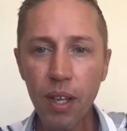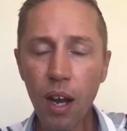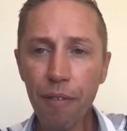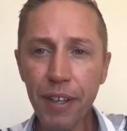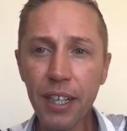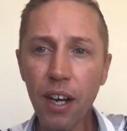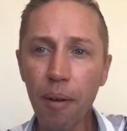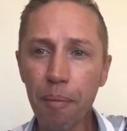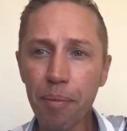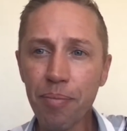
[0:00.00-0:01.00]
I think
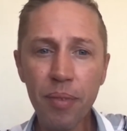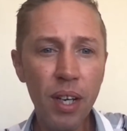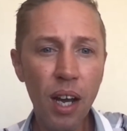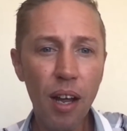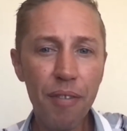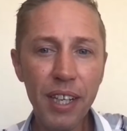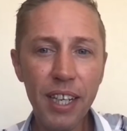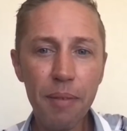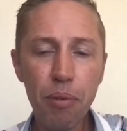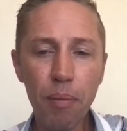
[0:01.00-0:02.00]
um I think
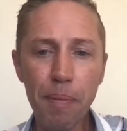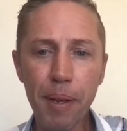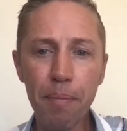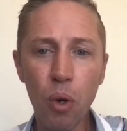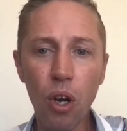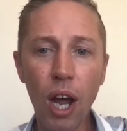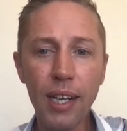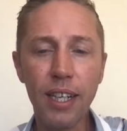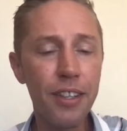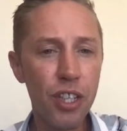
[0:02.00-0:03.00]
he'd probably be more
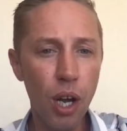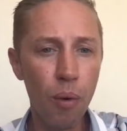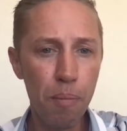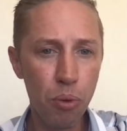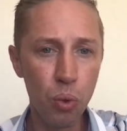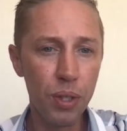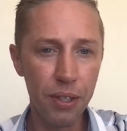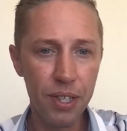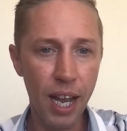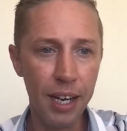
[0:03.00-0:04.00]
likely to go abroad than
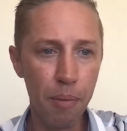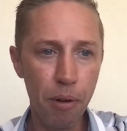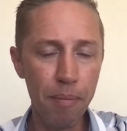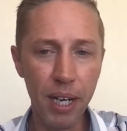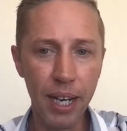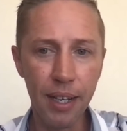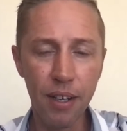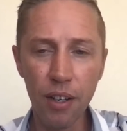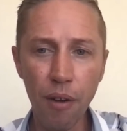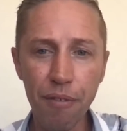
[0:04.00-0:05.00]
stay in the Premier League.
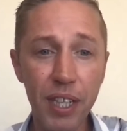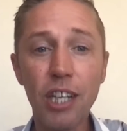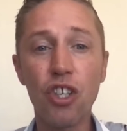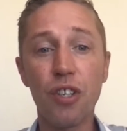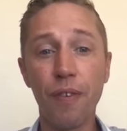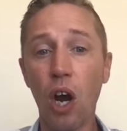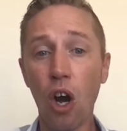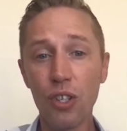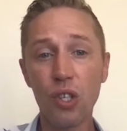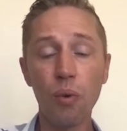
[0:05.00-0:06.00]
And I don't think that's just for
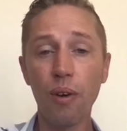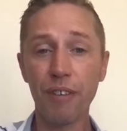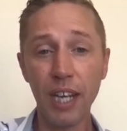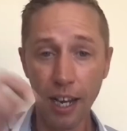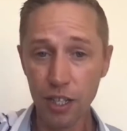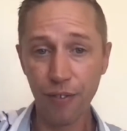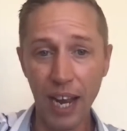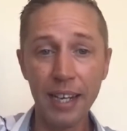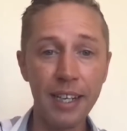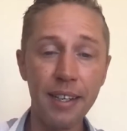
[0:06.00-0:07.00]
Arsenal. I think that's for
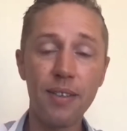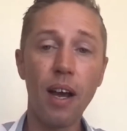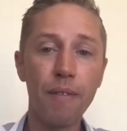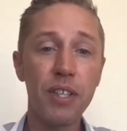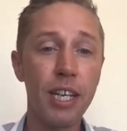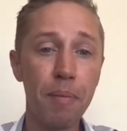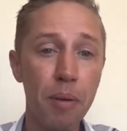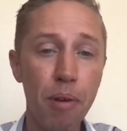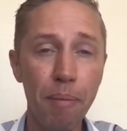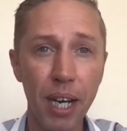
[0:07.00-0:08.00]
any other team in the
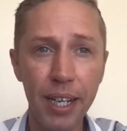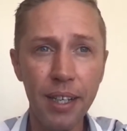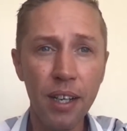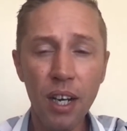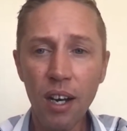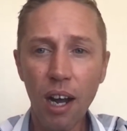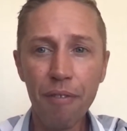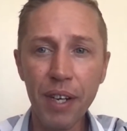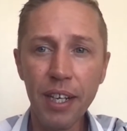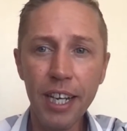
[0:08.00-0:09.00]
Premier League. I
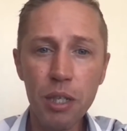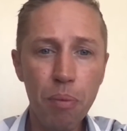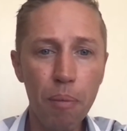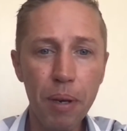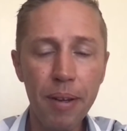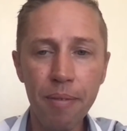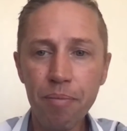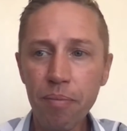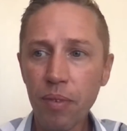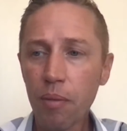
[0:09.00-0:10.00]
think that he's probably
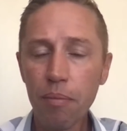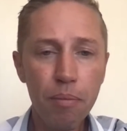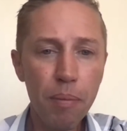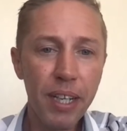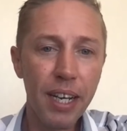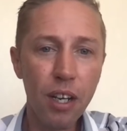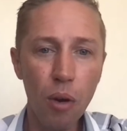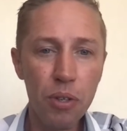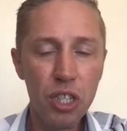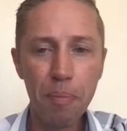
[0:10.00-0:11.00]
probably going to
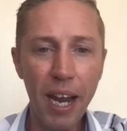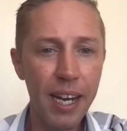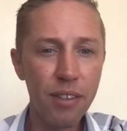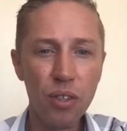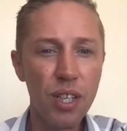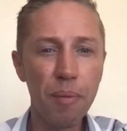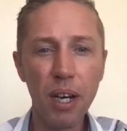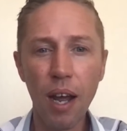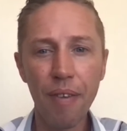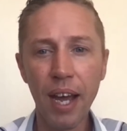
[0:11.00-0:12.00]
go Spain or somewhere
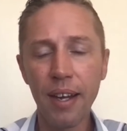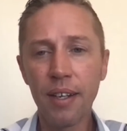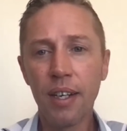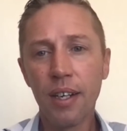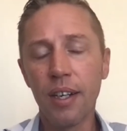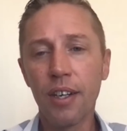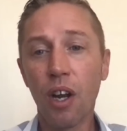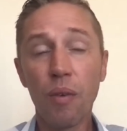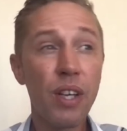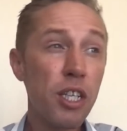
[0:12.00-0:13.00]
like that. You
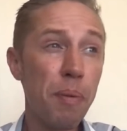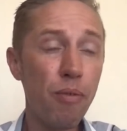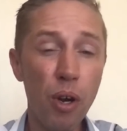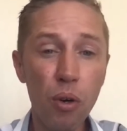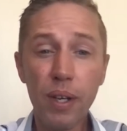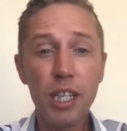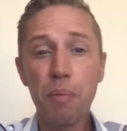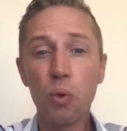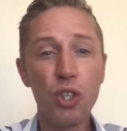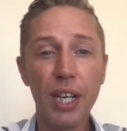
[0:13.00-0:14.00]
know, and let's be real, he's
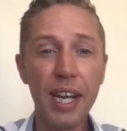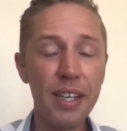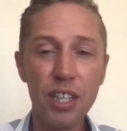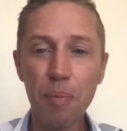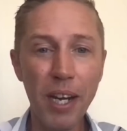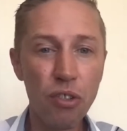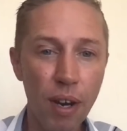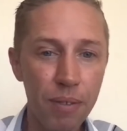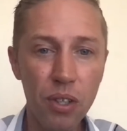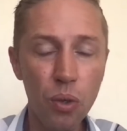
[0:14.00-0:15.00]
Portuguese. Spain's
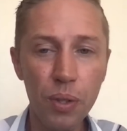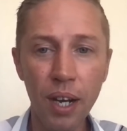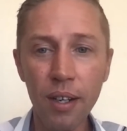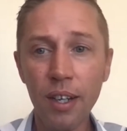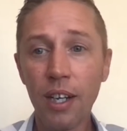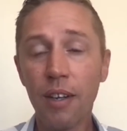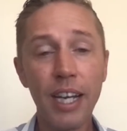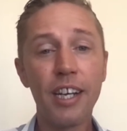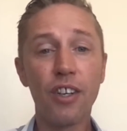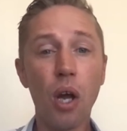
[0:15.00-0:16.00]
around the corner.
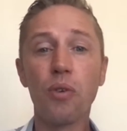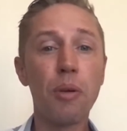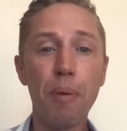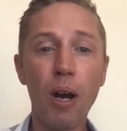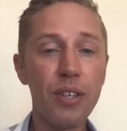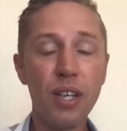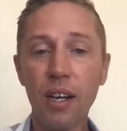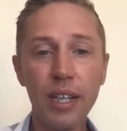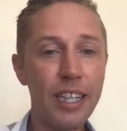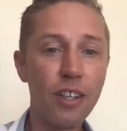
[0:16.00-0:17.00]
He could go to
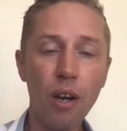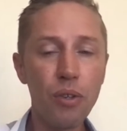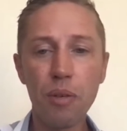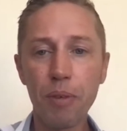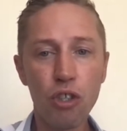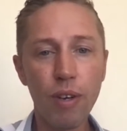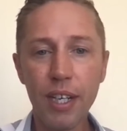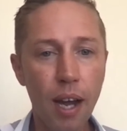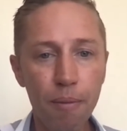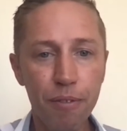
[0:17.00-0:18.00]
Barca. He could go to Madrid
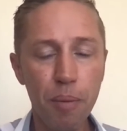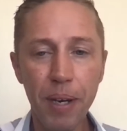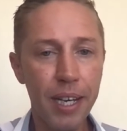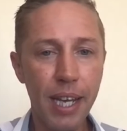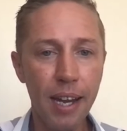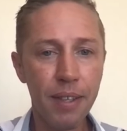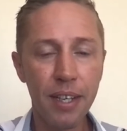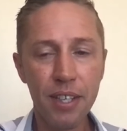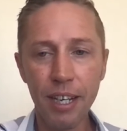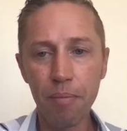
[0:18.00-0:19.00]
comfortably. He'd get in their
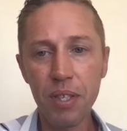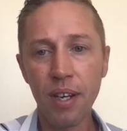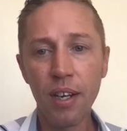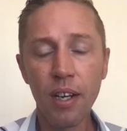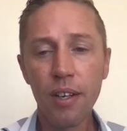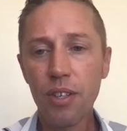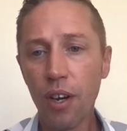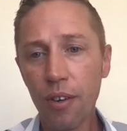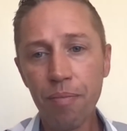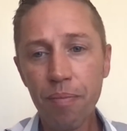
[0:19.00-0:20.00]
teams.
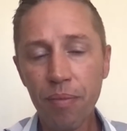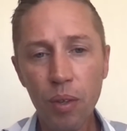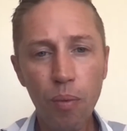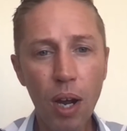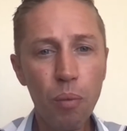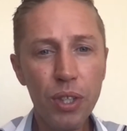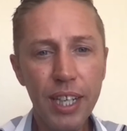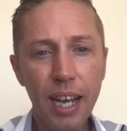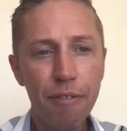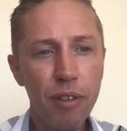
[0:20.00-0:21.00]
So why would
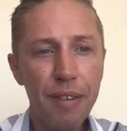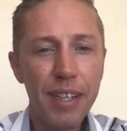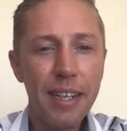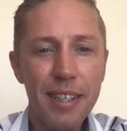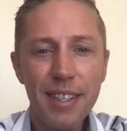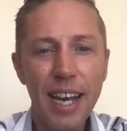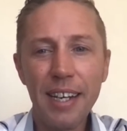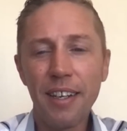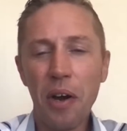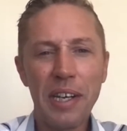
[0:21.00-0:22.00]
he ever even
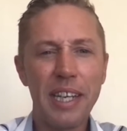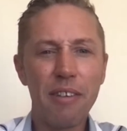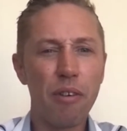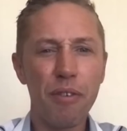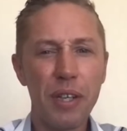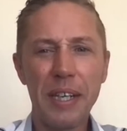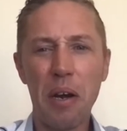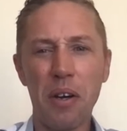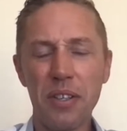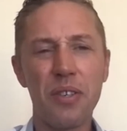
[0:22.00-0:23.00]
entertain the idea of looking at
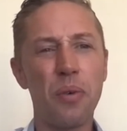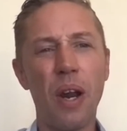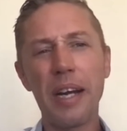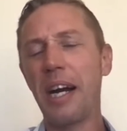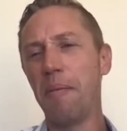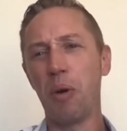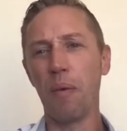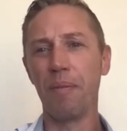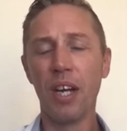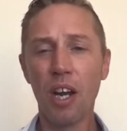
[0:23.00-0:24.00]
Arsenal? Like, come
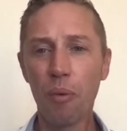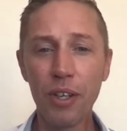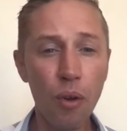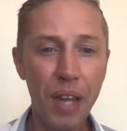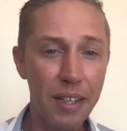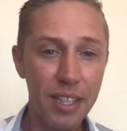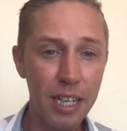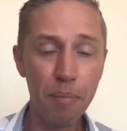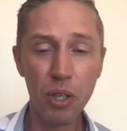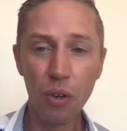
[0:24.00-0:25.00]
on, we're not that
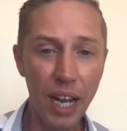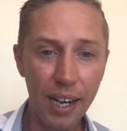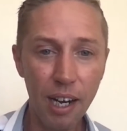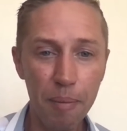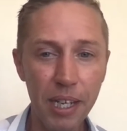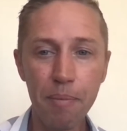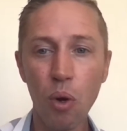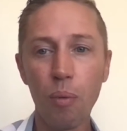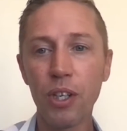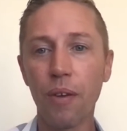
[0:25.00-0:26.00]
team. We're not that club
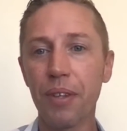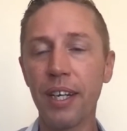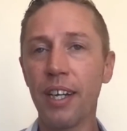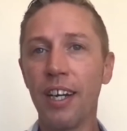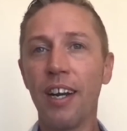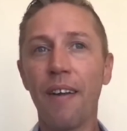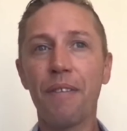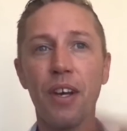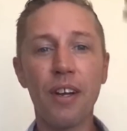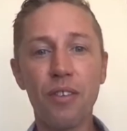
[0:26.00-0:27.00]
anymore. We're not the
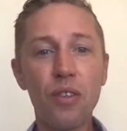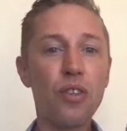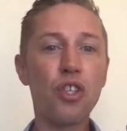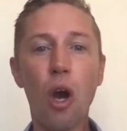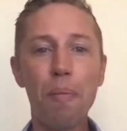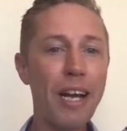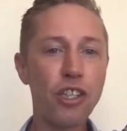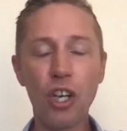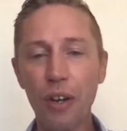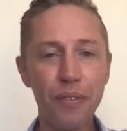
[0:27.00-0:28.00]
the top
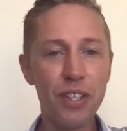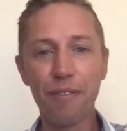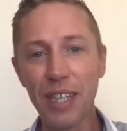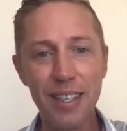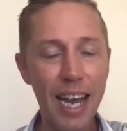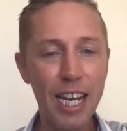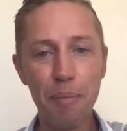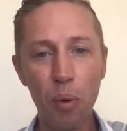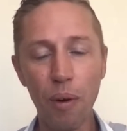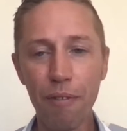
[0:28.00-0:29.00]
echelons of the
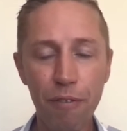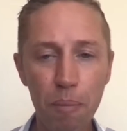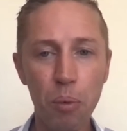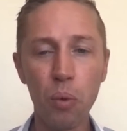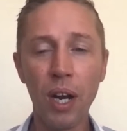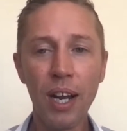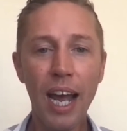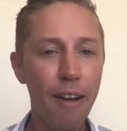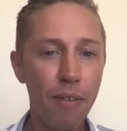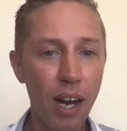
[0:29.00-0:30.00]
table and football
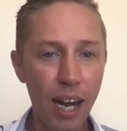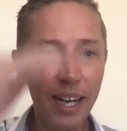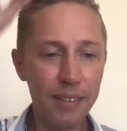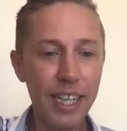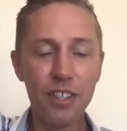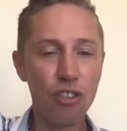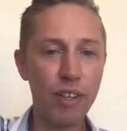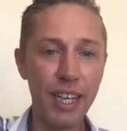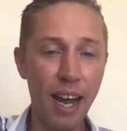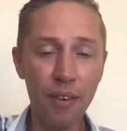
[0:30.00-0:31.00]
uh,
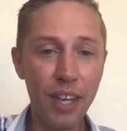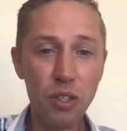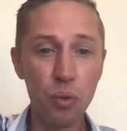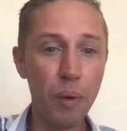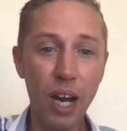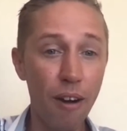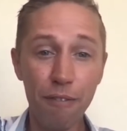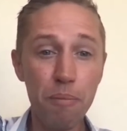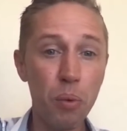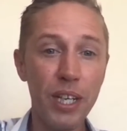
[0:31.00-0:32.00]
history now. That's all we are, football